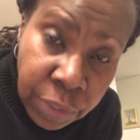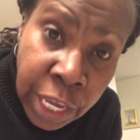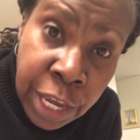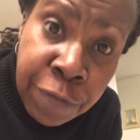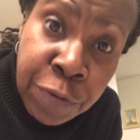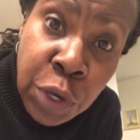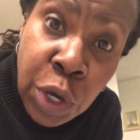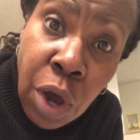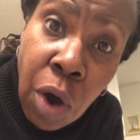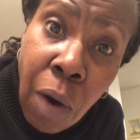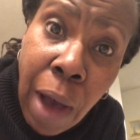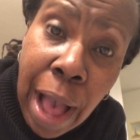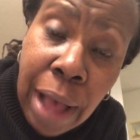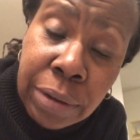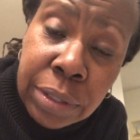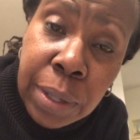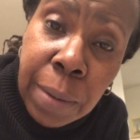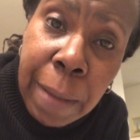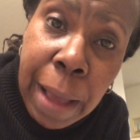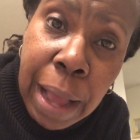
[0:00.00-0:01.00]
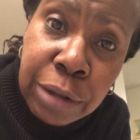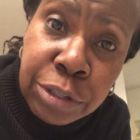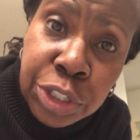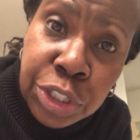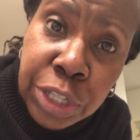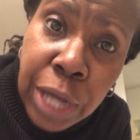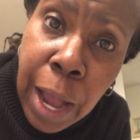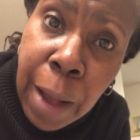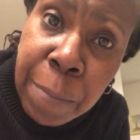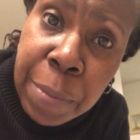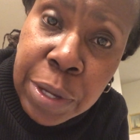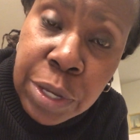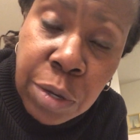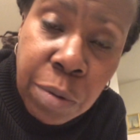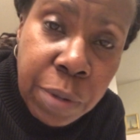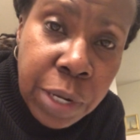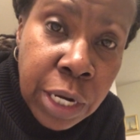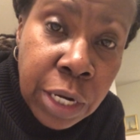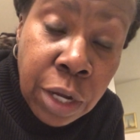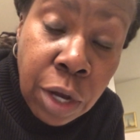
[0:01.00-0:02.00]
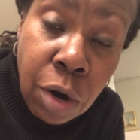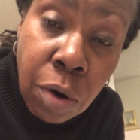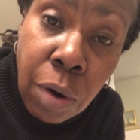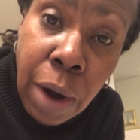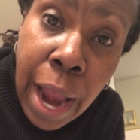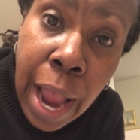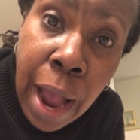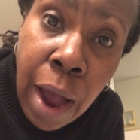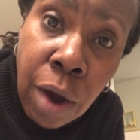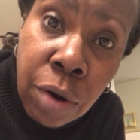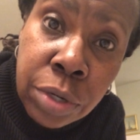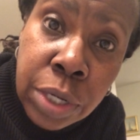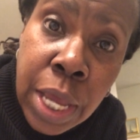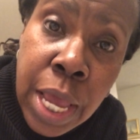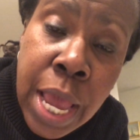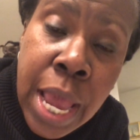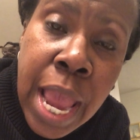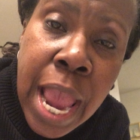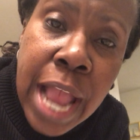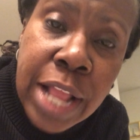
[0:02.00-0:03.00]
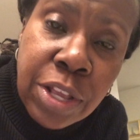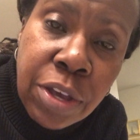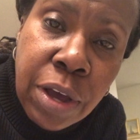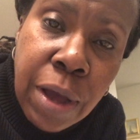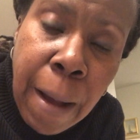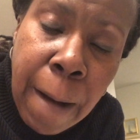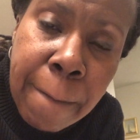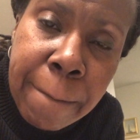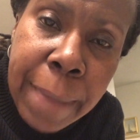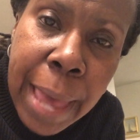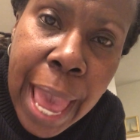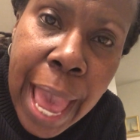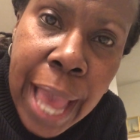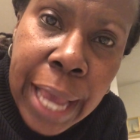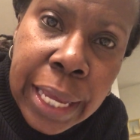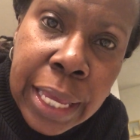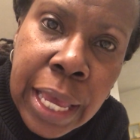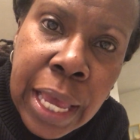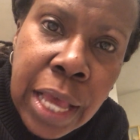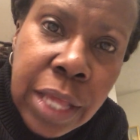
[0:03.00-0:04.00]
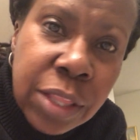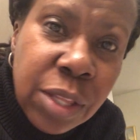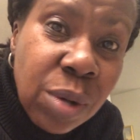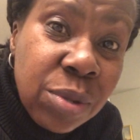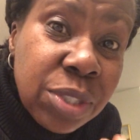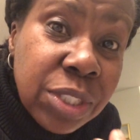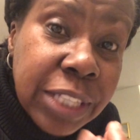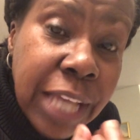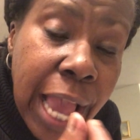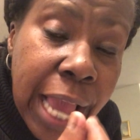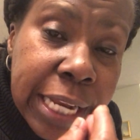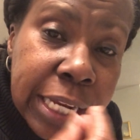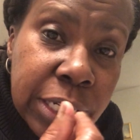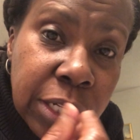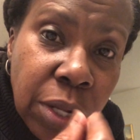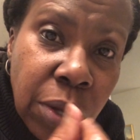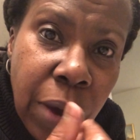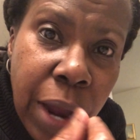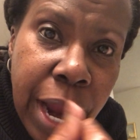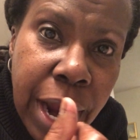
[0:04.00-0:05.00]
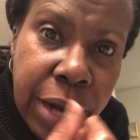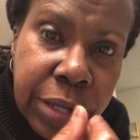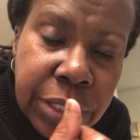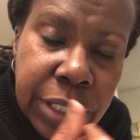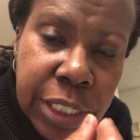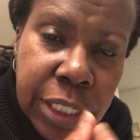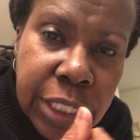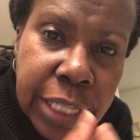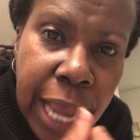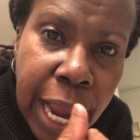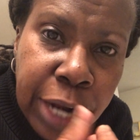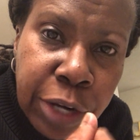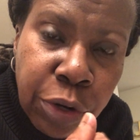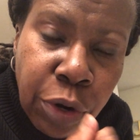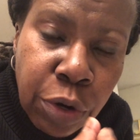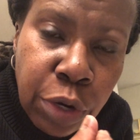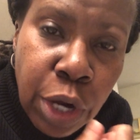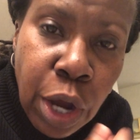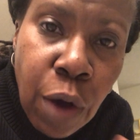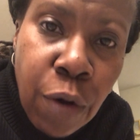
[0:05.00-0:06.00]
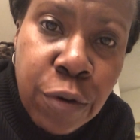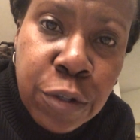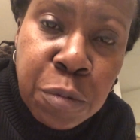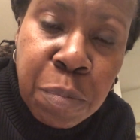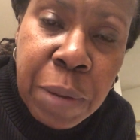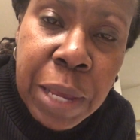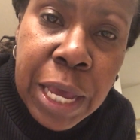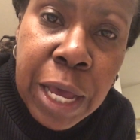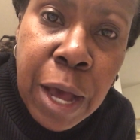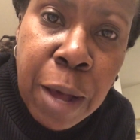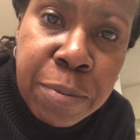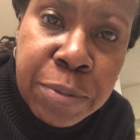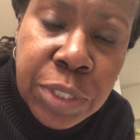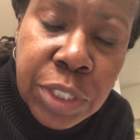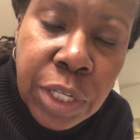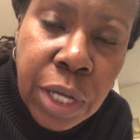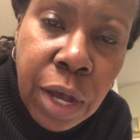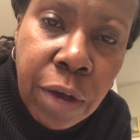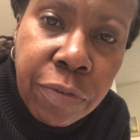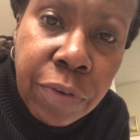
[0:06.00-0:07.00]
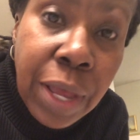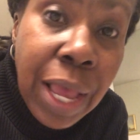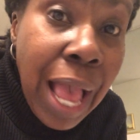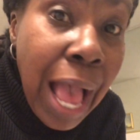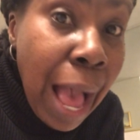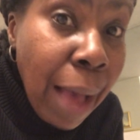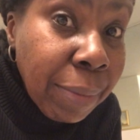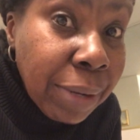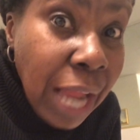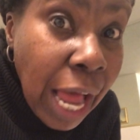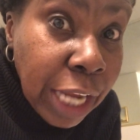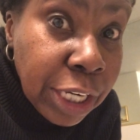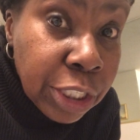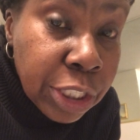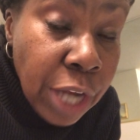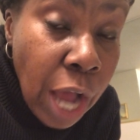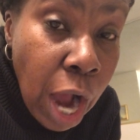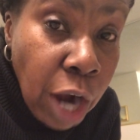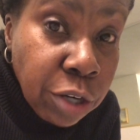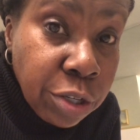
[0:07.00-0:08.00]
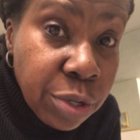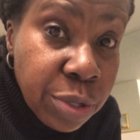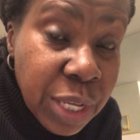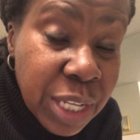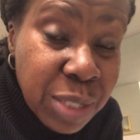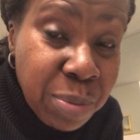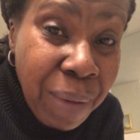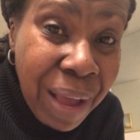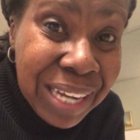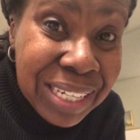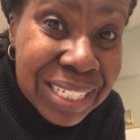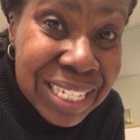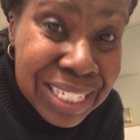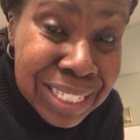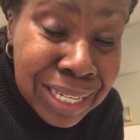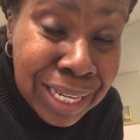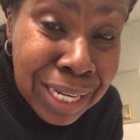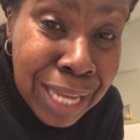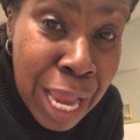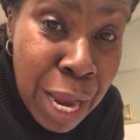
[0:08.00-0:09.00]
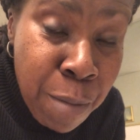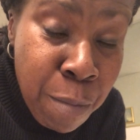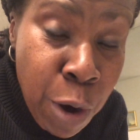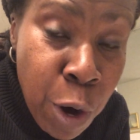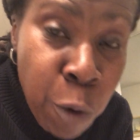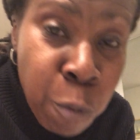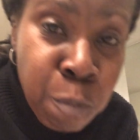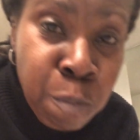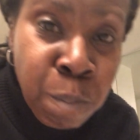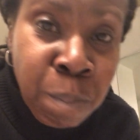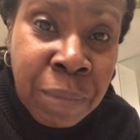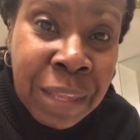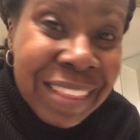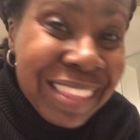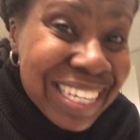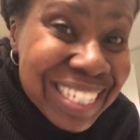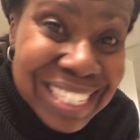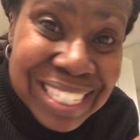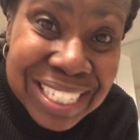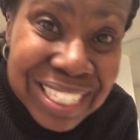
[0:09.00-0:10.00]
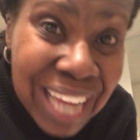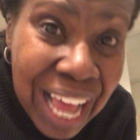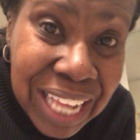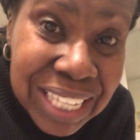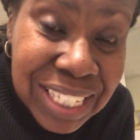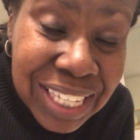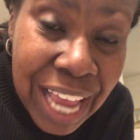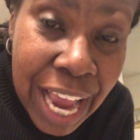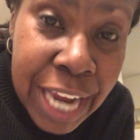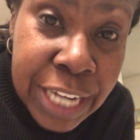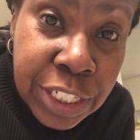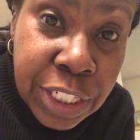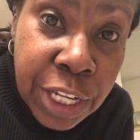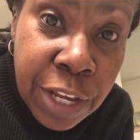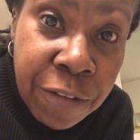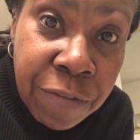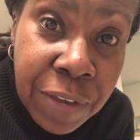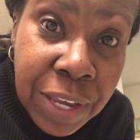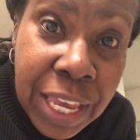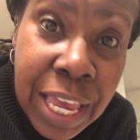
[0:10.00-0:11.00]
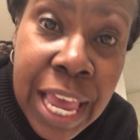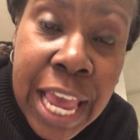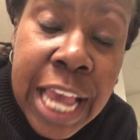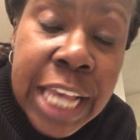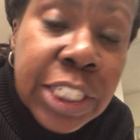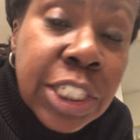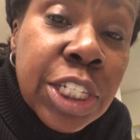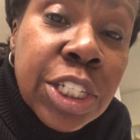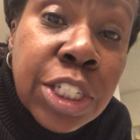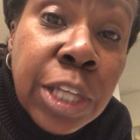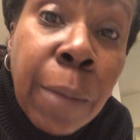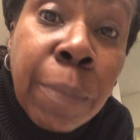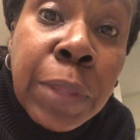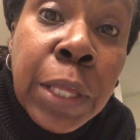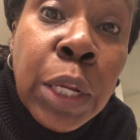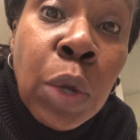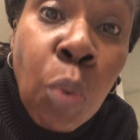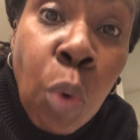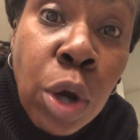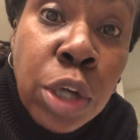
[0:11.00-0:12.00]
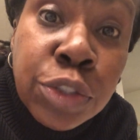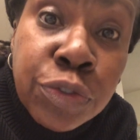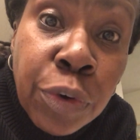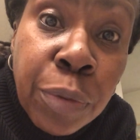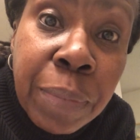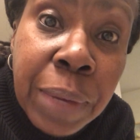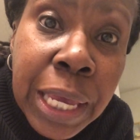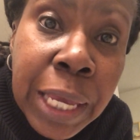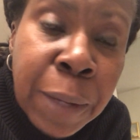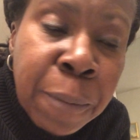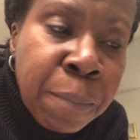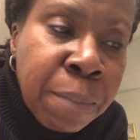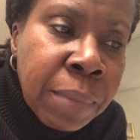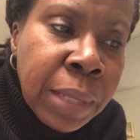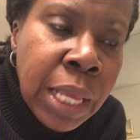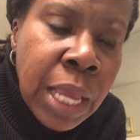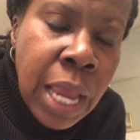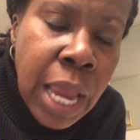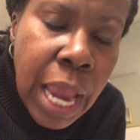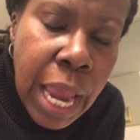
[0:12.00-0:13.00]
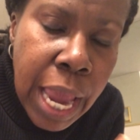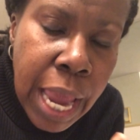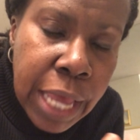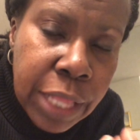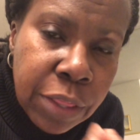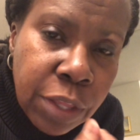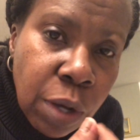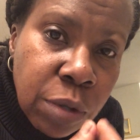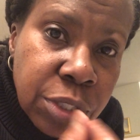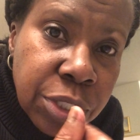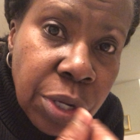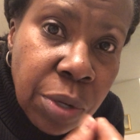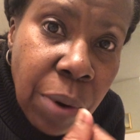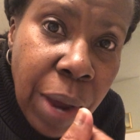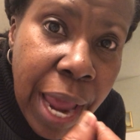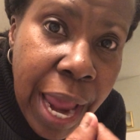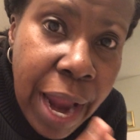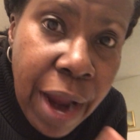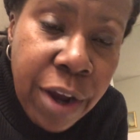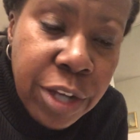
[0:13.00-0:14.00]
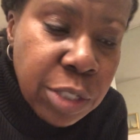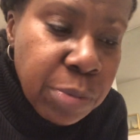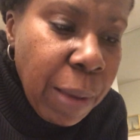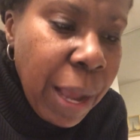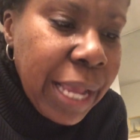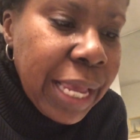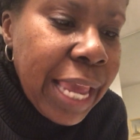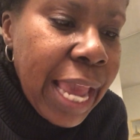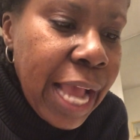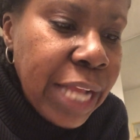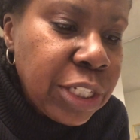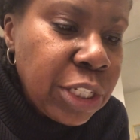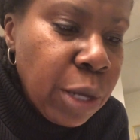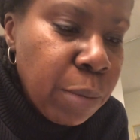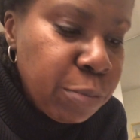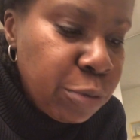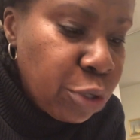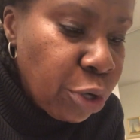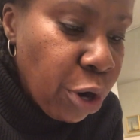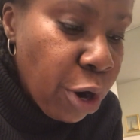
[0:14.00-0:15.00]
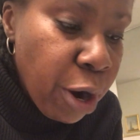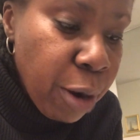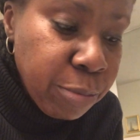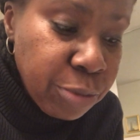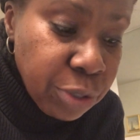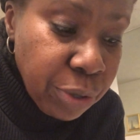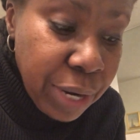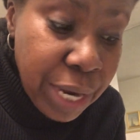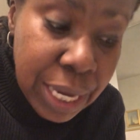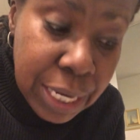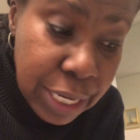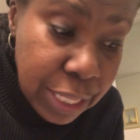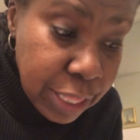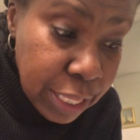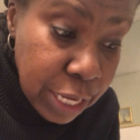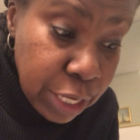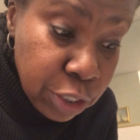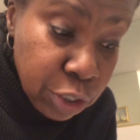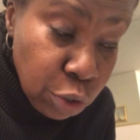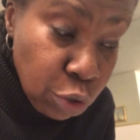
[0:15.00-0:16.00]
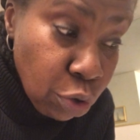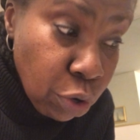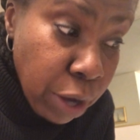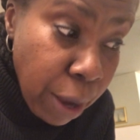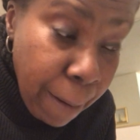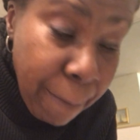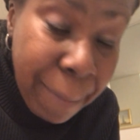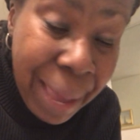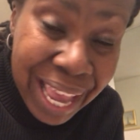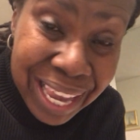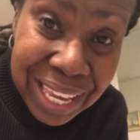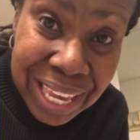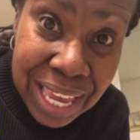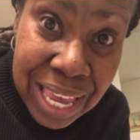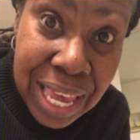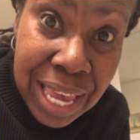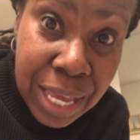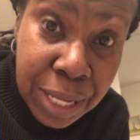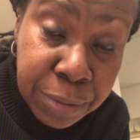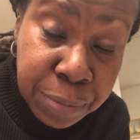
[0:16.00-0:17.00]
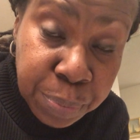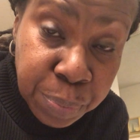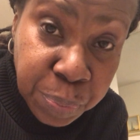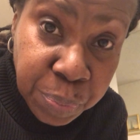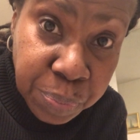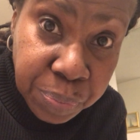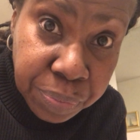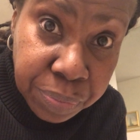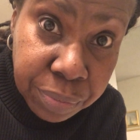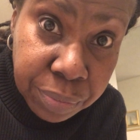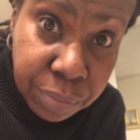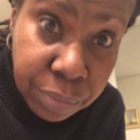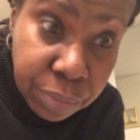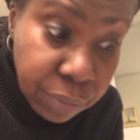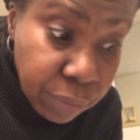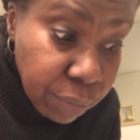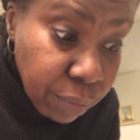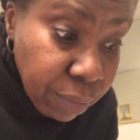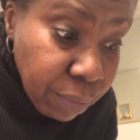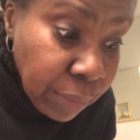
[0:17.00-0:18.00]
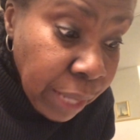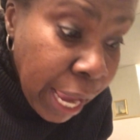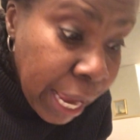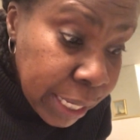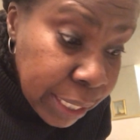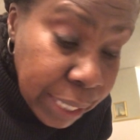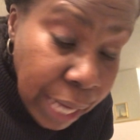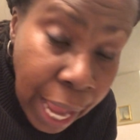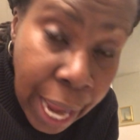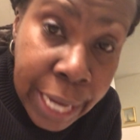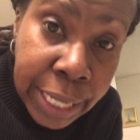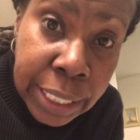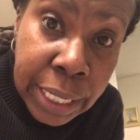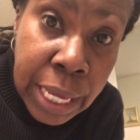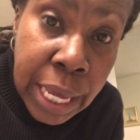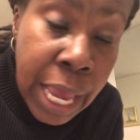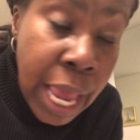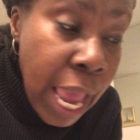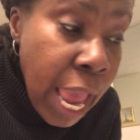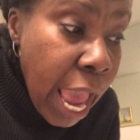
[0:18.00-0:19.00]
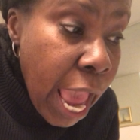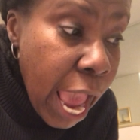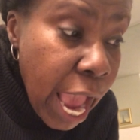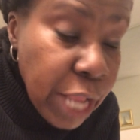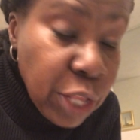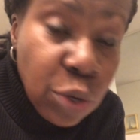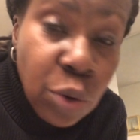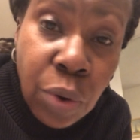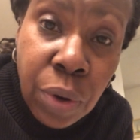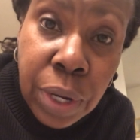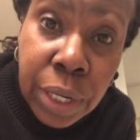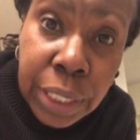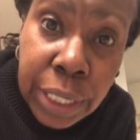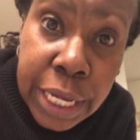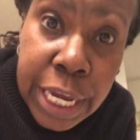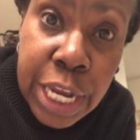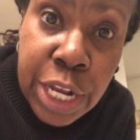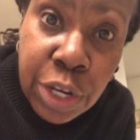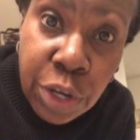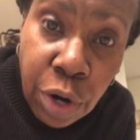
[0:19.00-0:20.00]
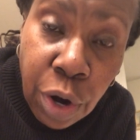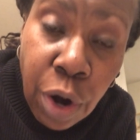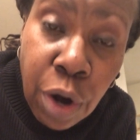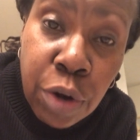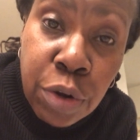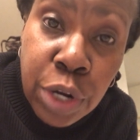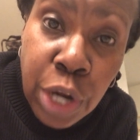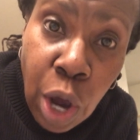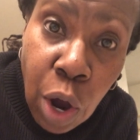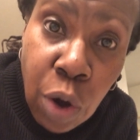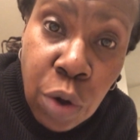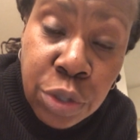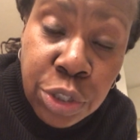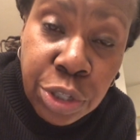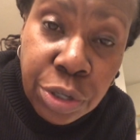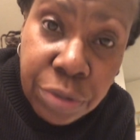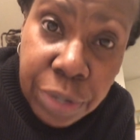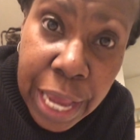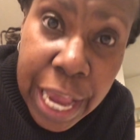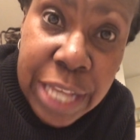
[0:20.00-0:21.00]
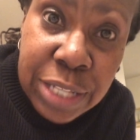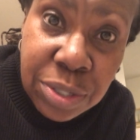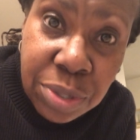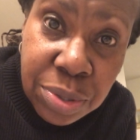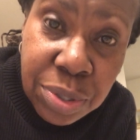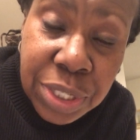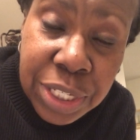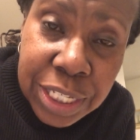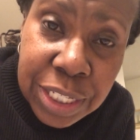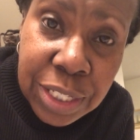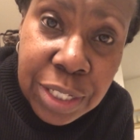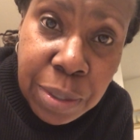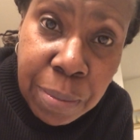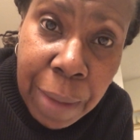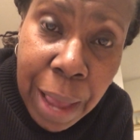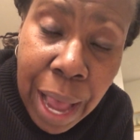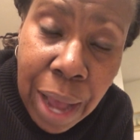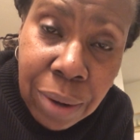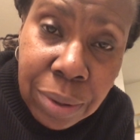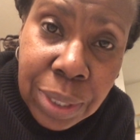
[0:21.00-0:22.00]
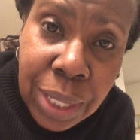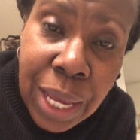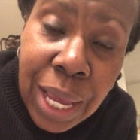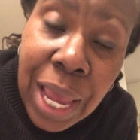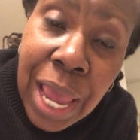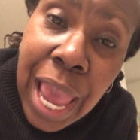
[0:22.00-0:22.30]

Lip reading: If you go out and about shopping, you've been in a crowd, and you come back, those tiny little hairs inside your nose pick up stuff. I'm not a doctor. That's my disclaimer. This is not scientific. It's just something that works for me. And those little hairs might catch up germs or anything. So you come back in at night and you clean your nose, your nasal system out.